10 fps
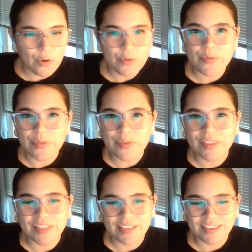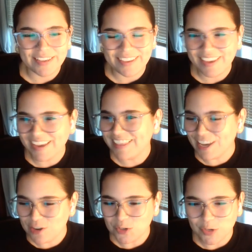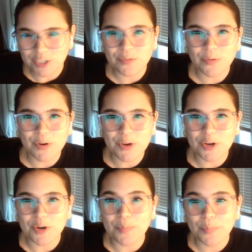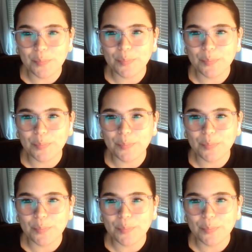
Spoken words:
So, yeah, thank you, Georgie, for your.